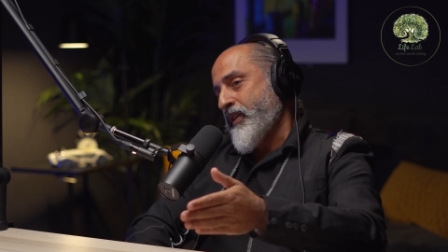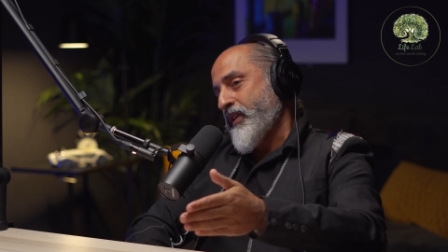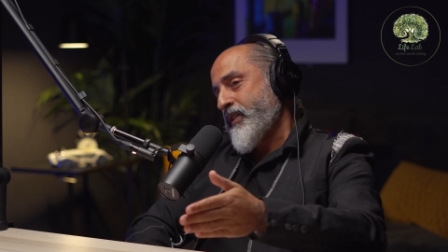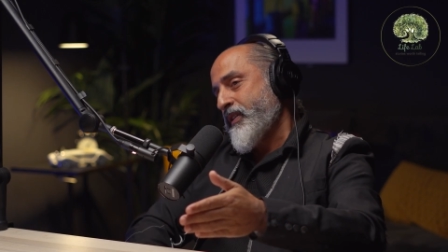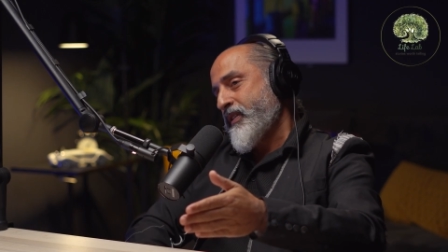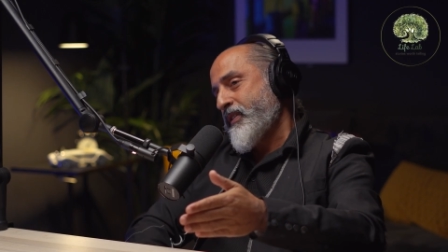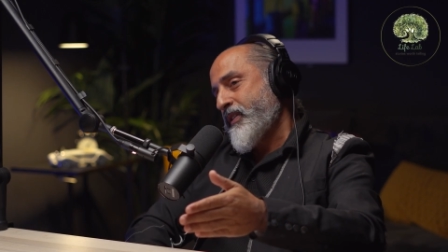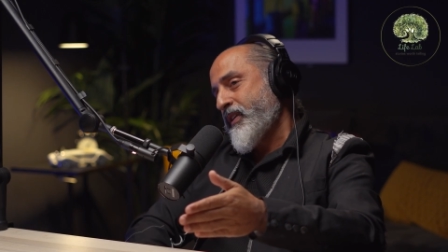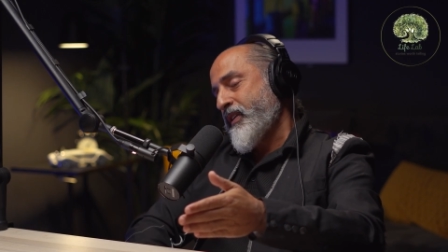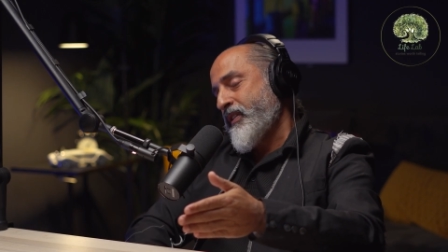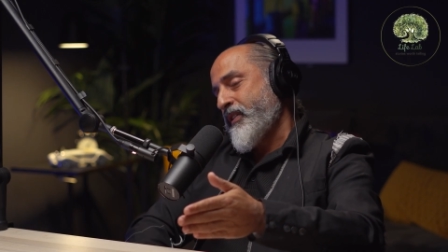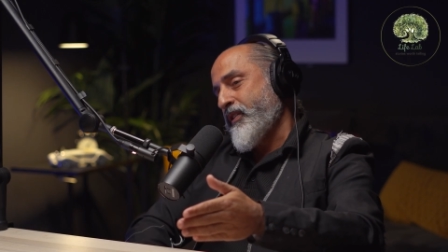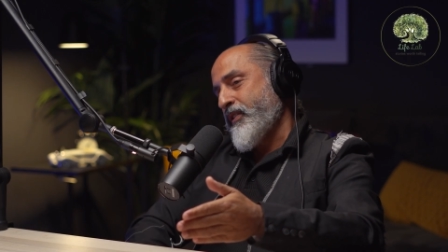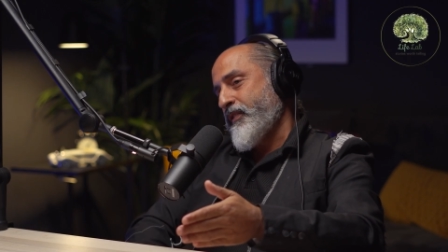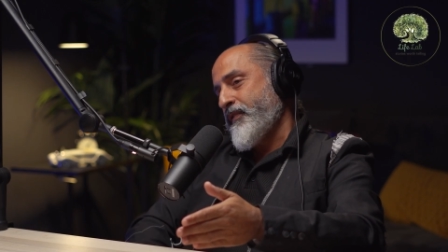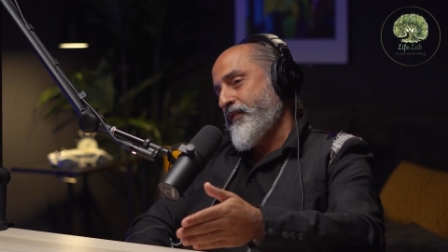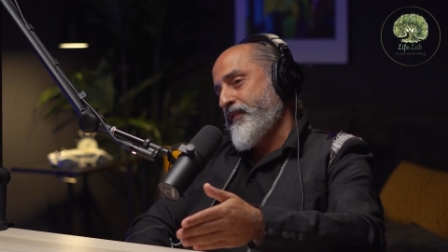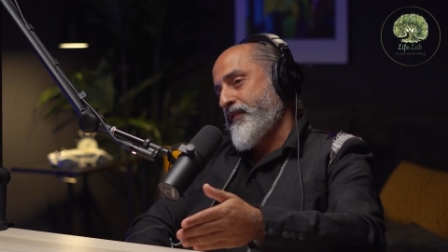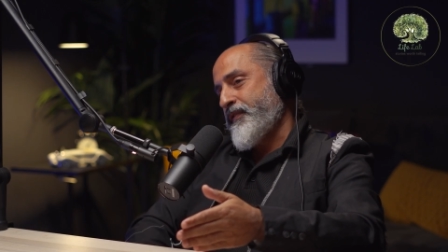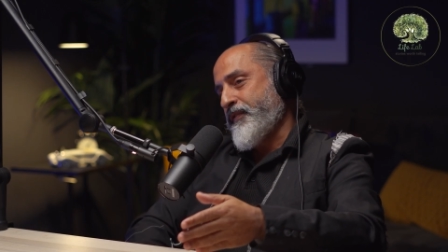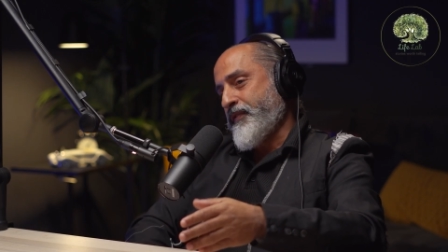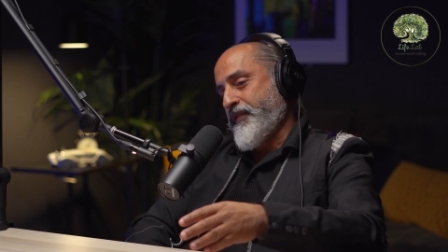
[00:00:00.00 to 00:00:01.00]
instead
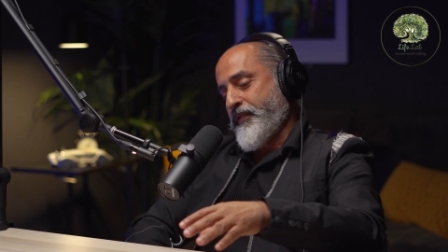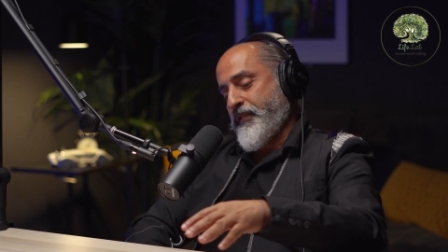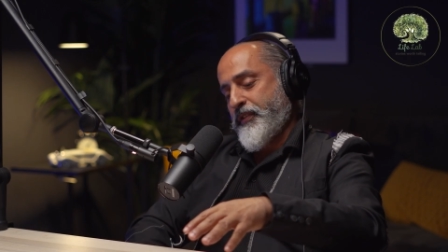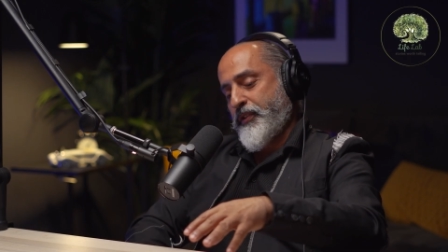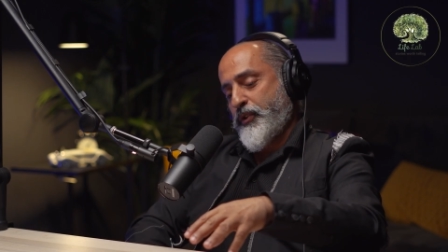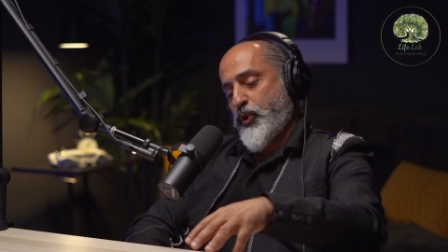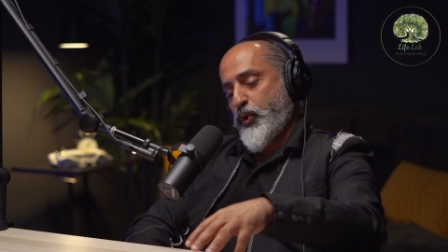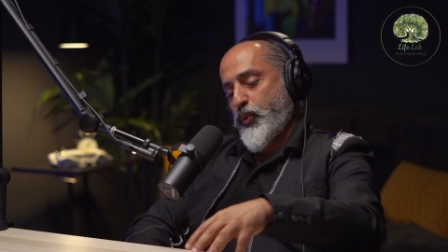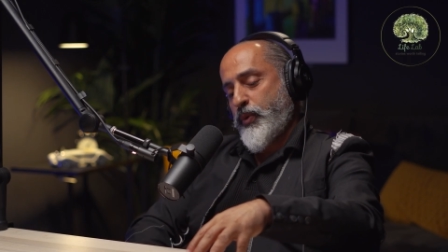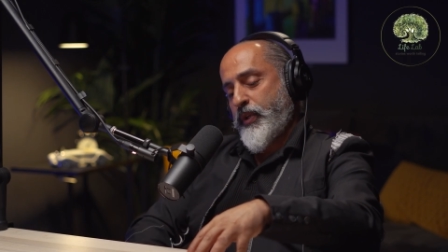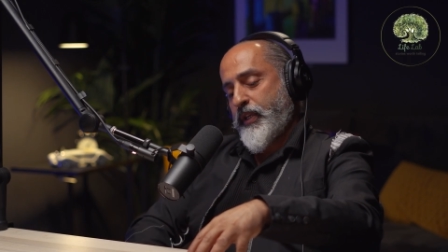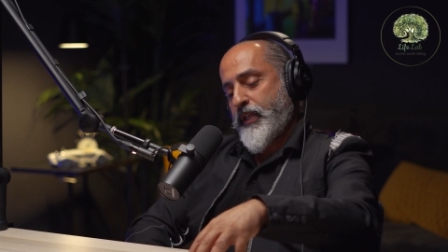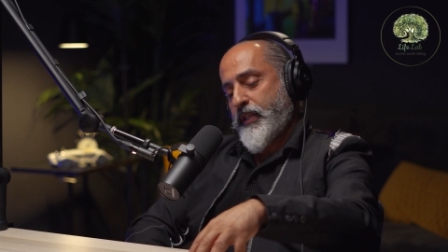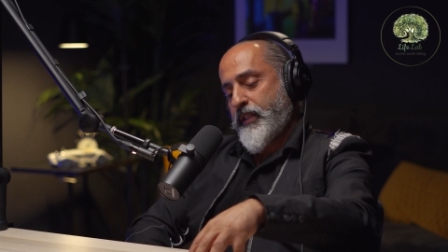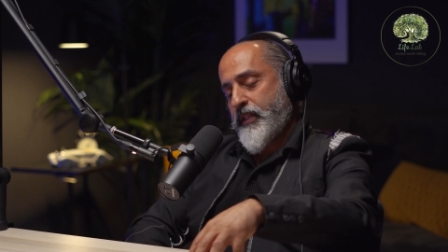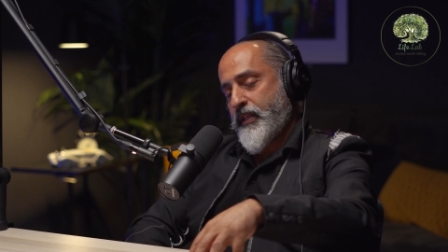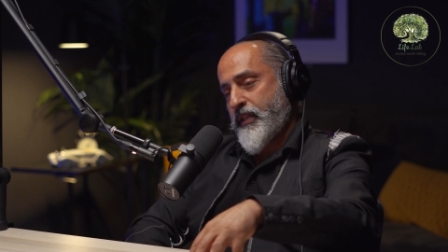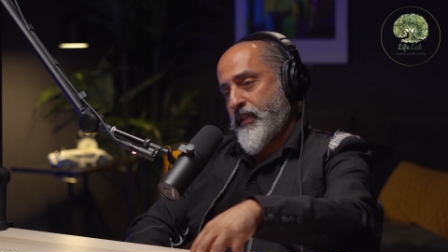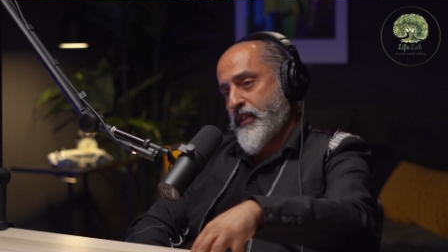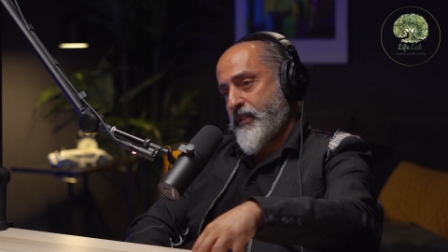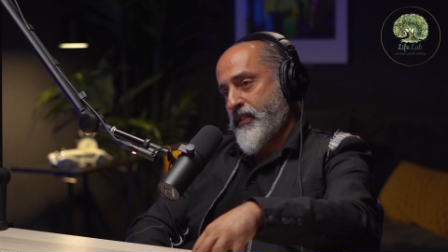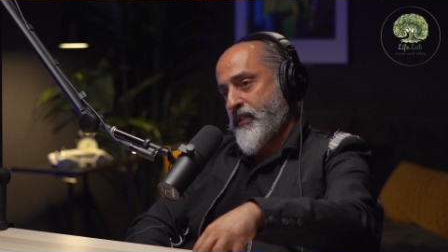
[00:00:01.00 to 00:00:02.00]
of doing
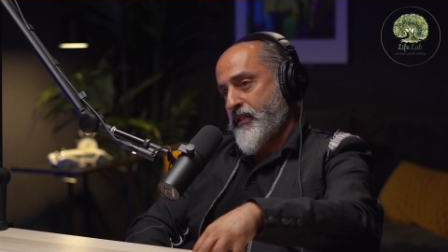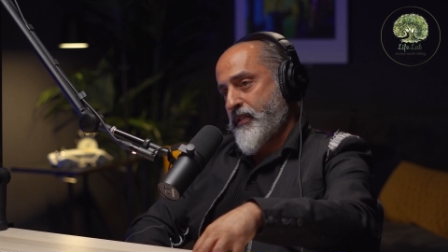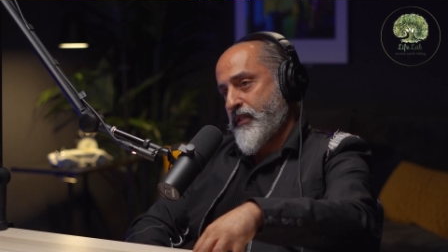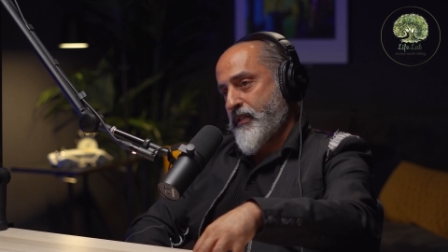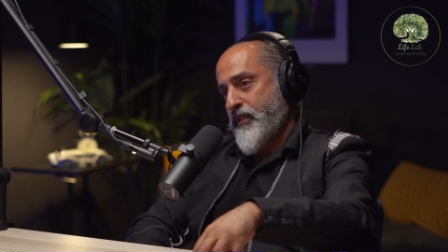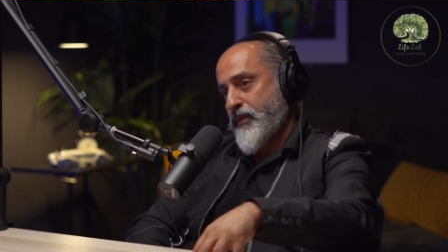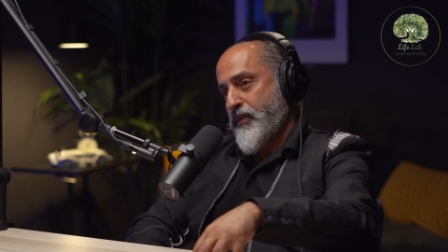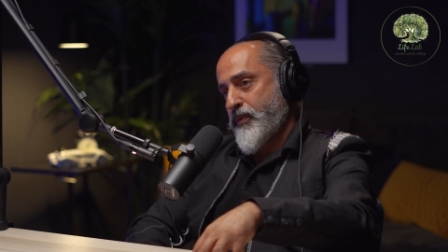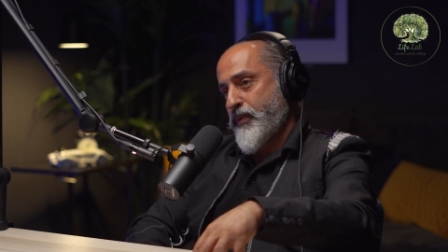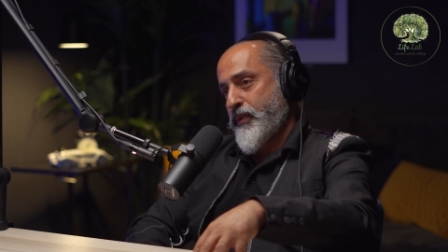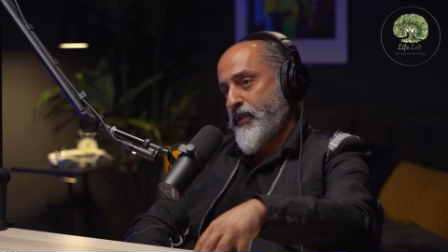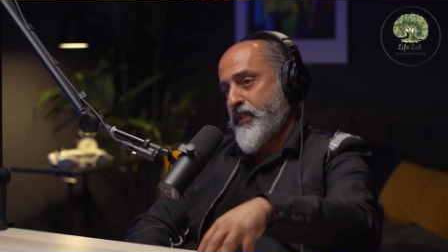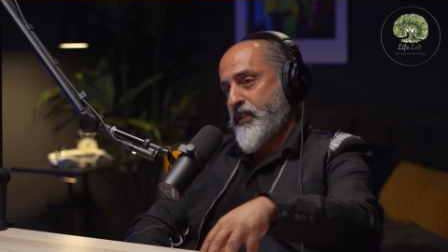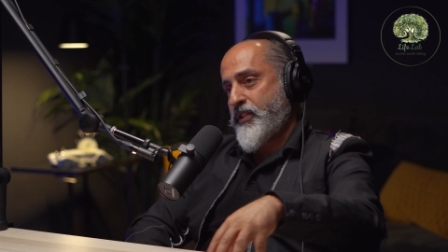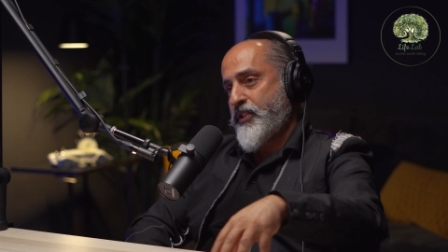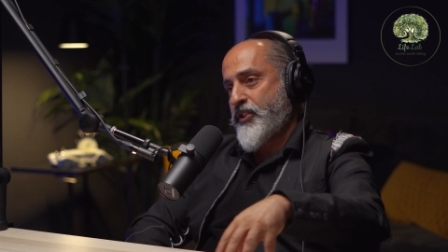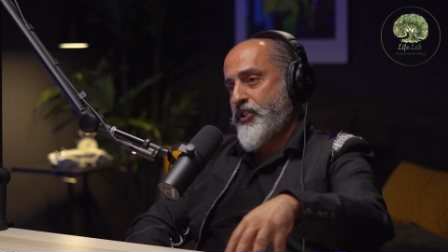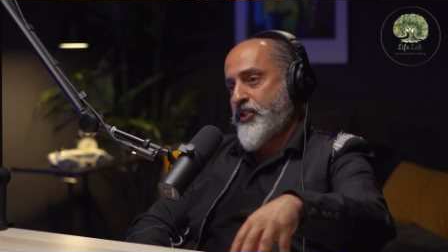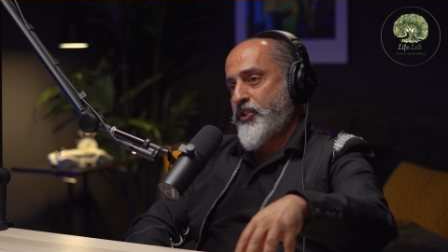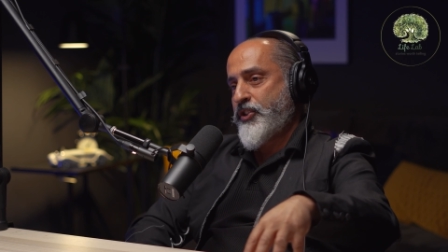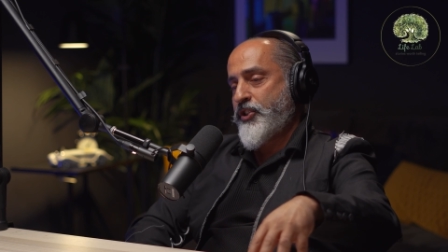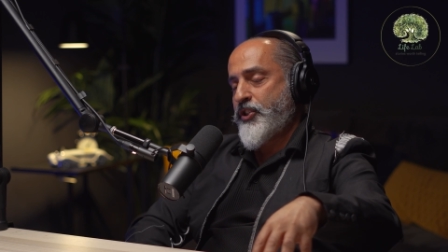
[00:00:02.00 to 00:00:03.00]
this, we
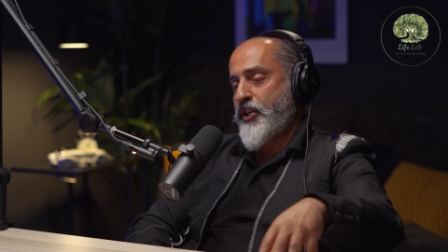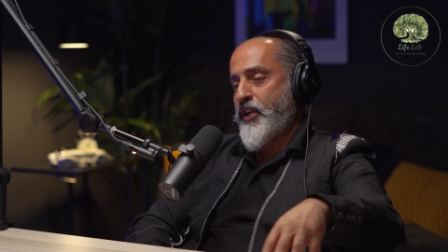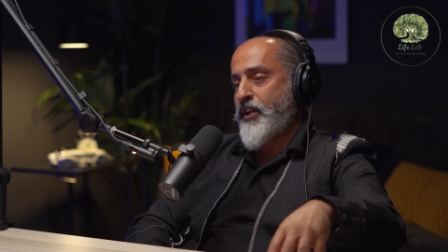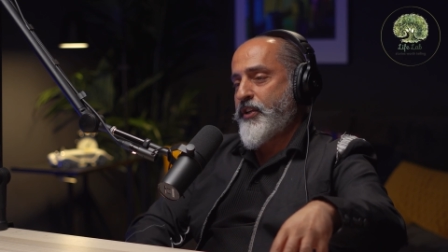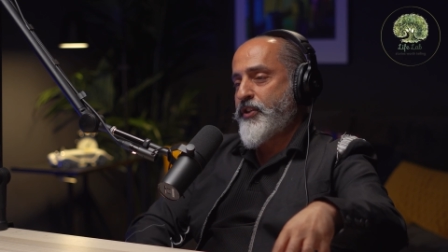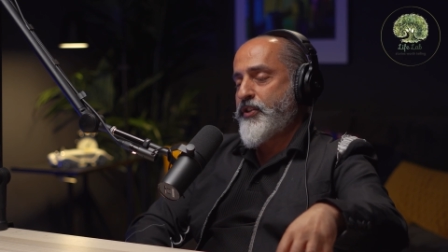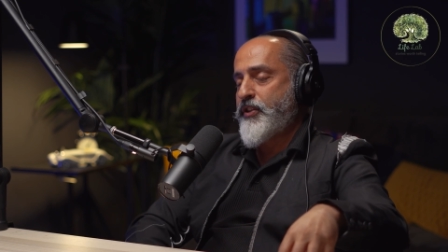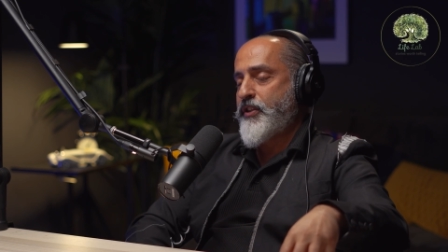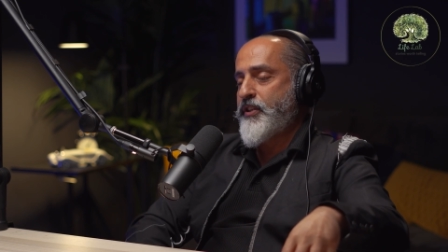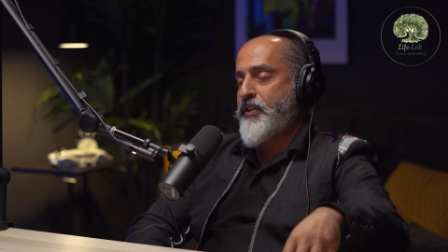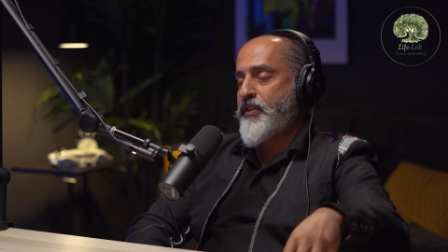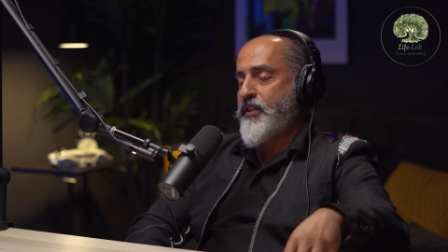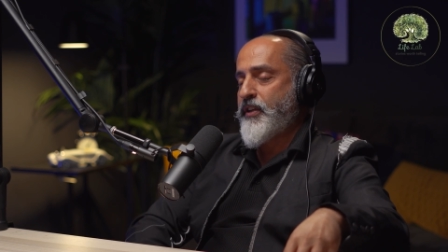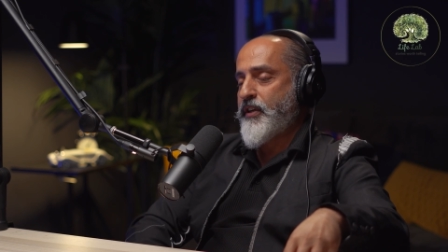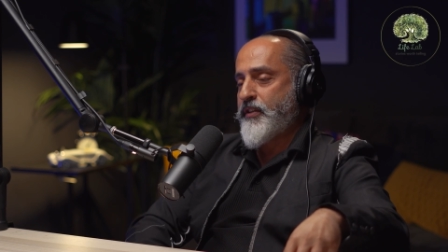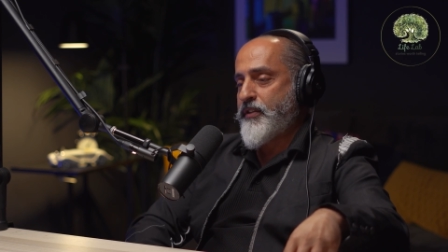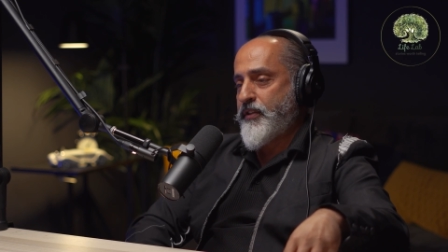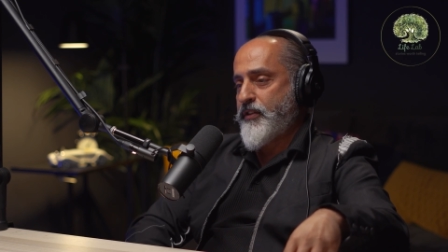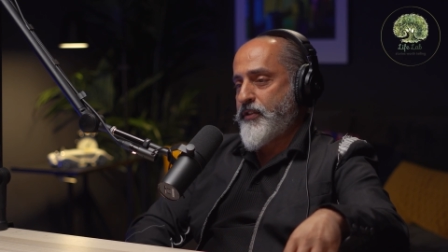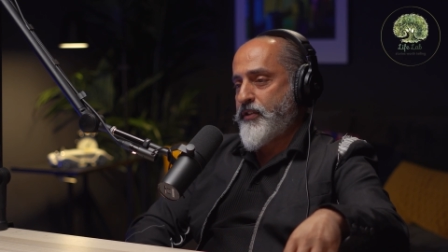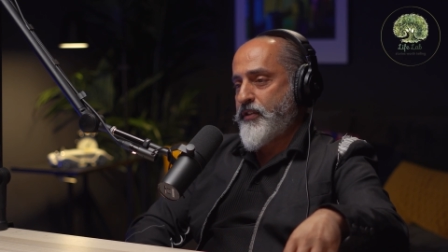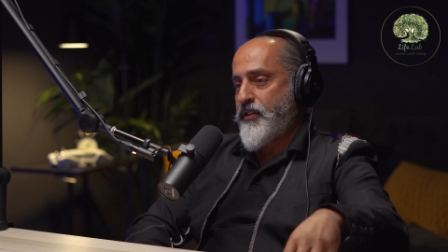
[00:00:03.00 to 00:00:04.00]
changed the
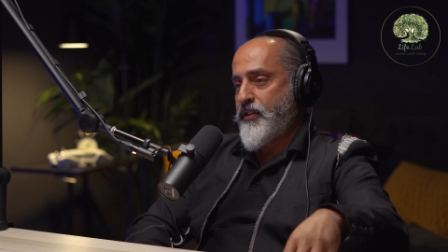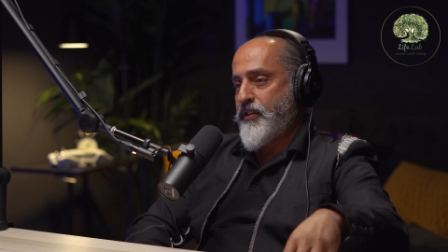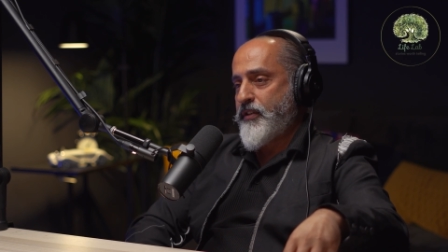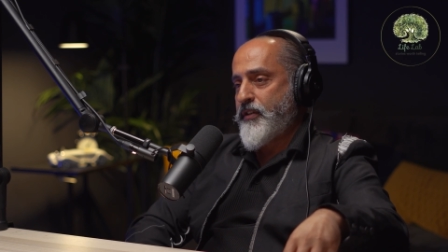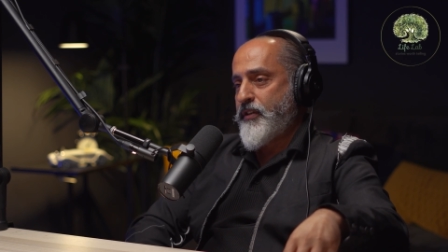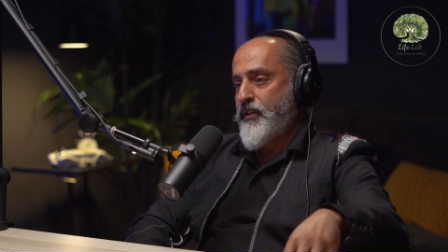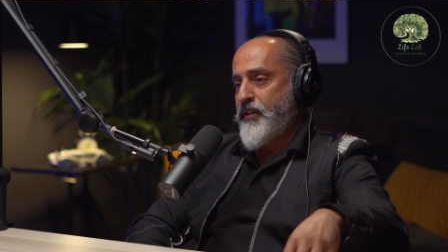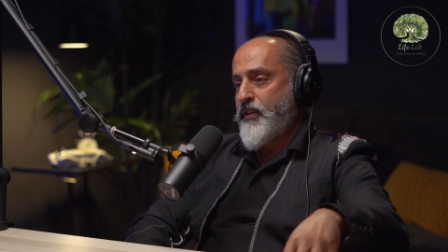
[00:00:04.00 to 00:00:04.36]
strategy.